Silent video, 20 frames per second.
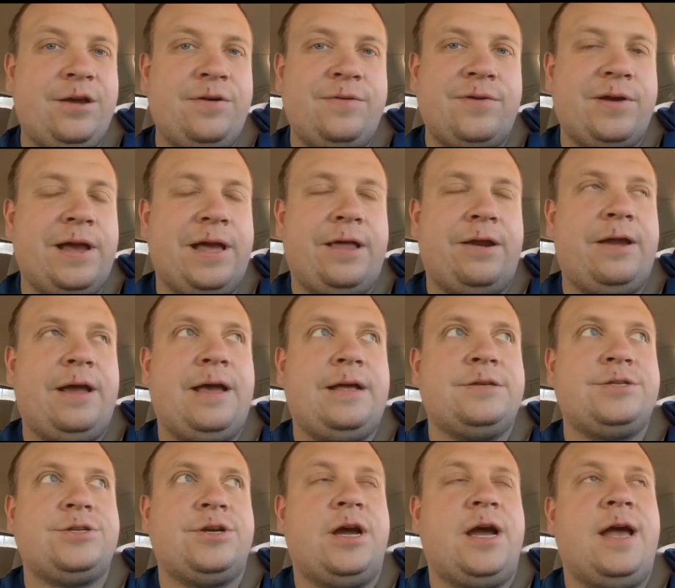over it. I don't know how
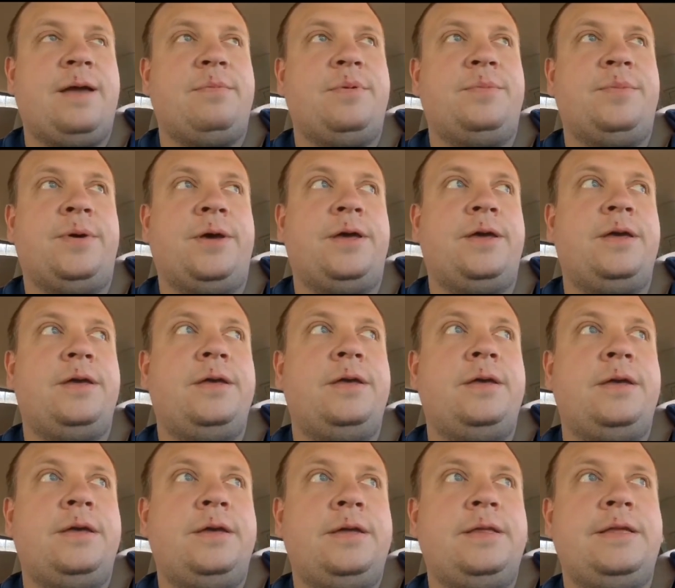to describe it, but
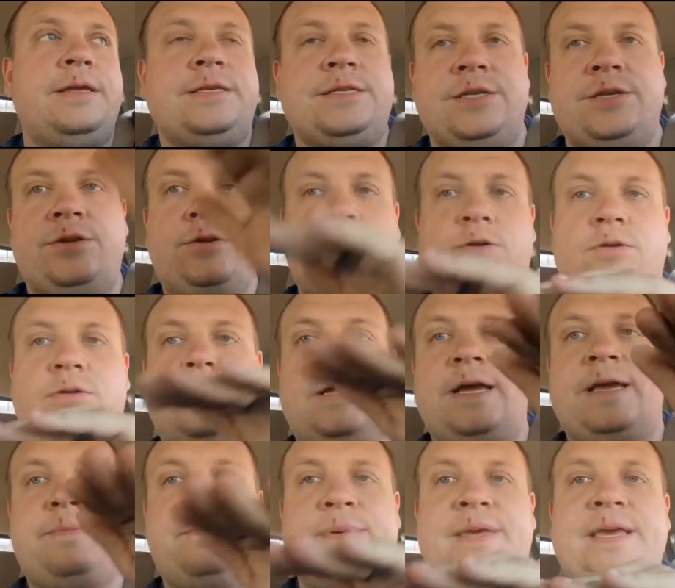these little
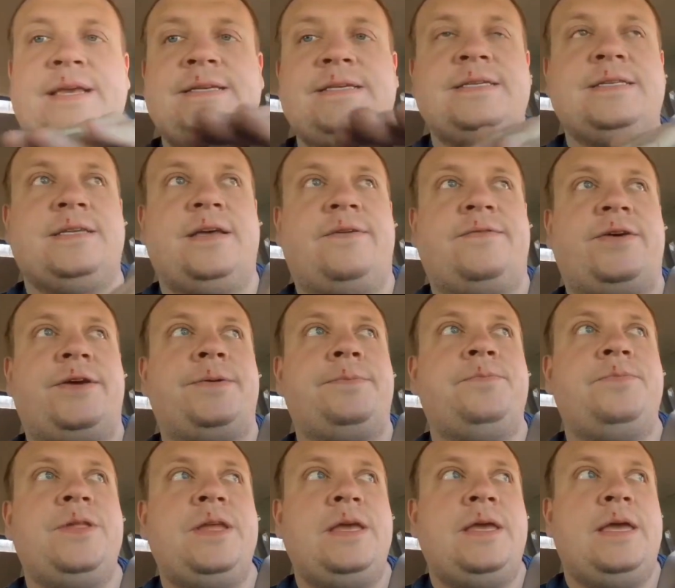pieces of it,
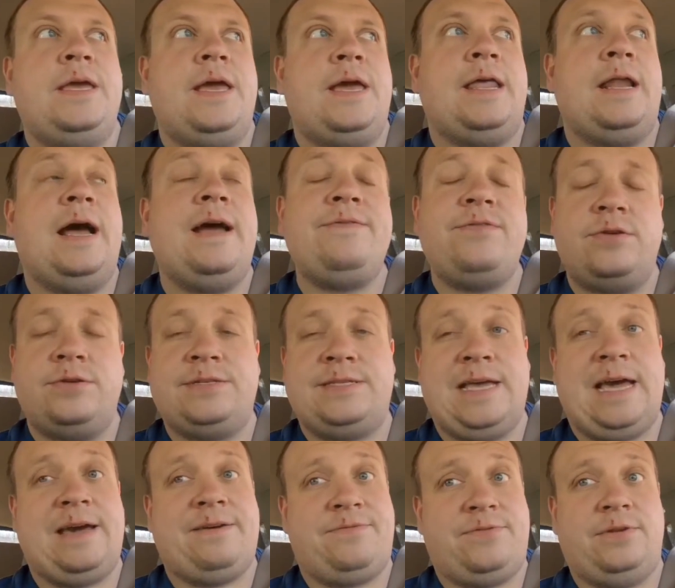and I've used
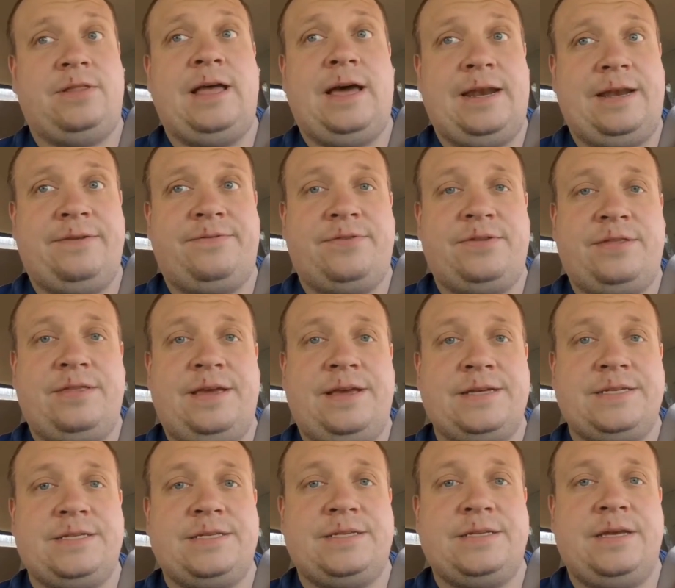that for a lot of different
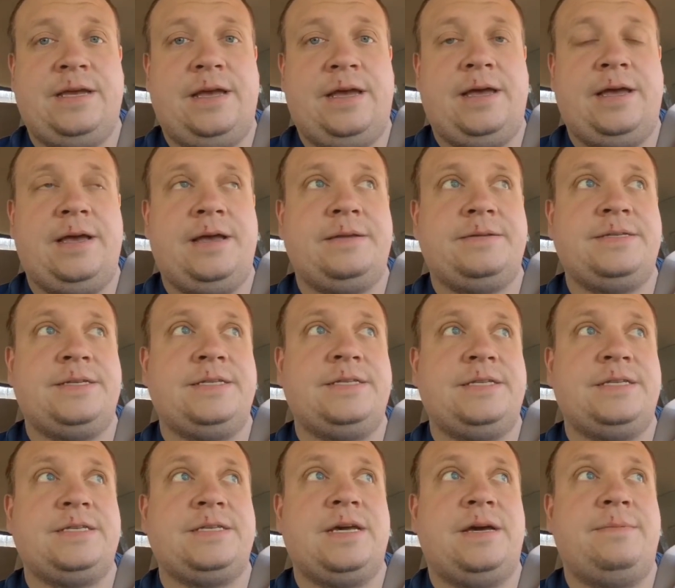things
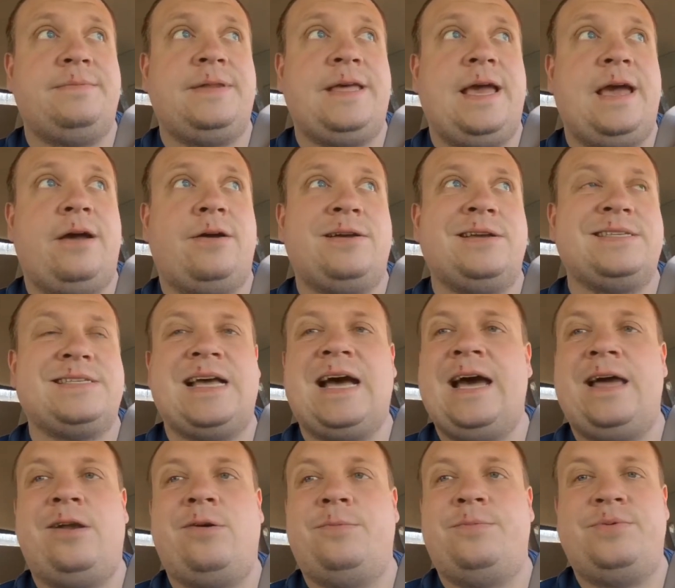since it's come down, because
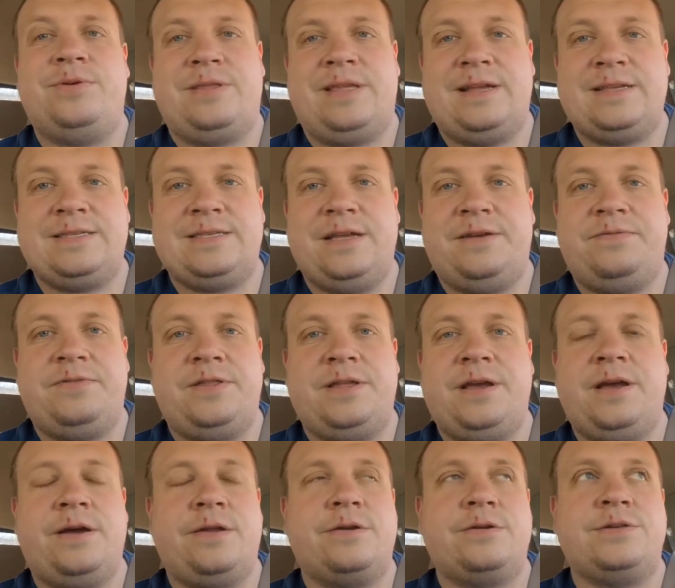I don't put that stuff in the
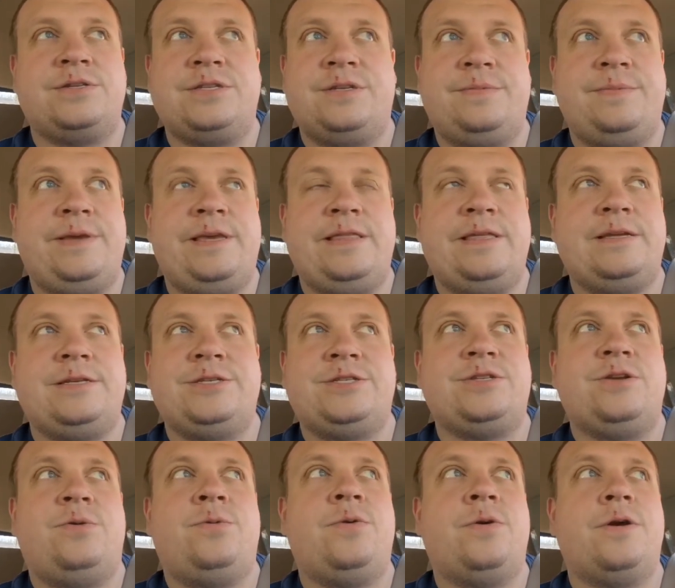gutters. To me, they just
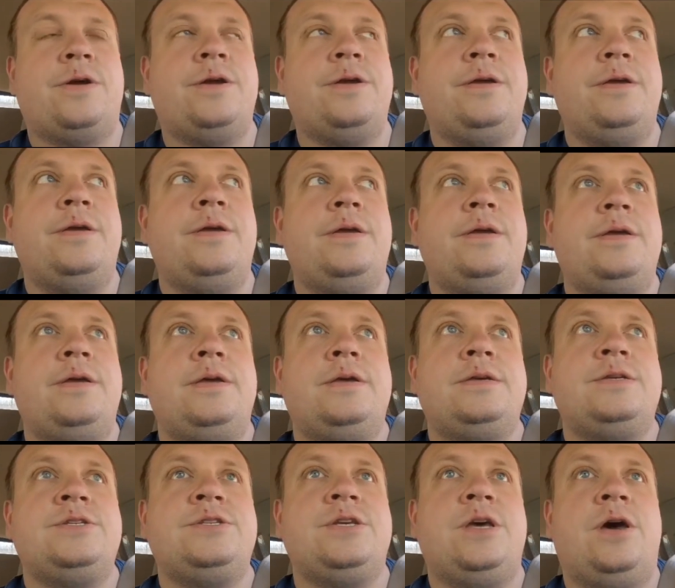don't work.
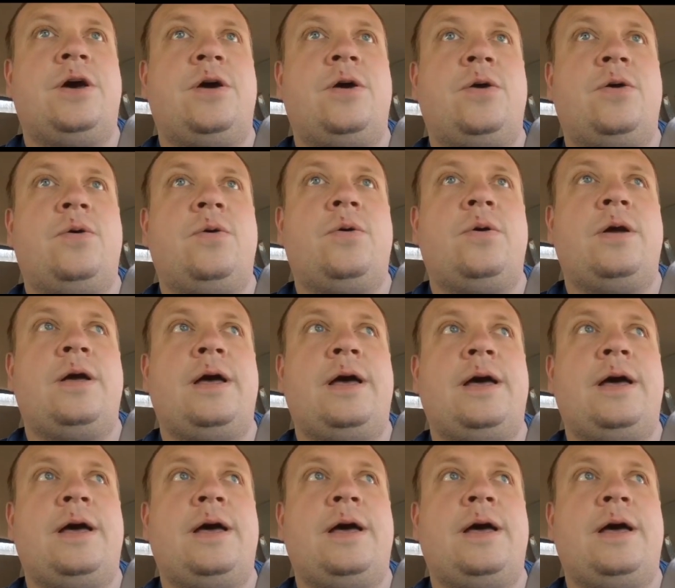So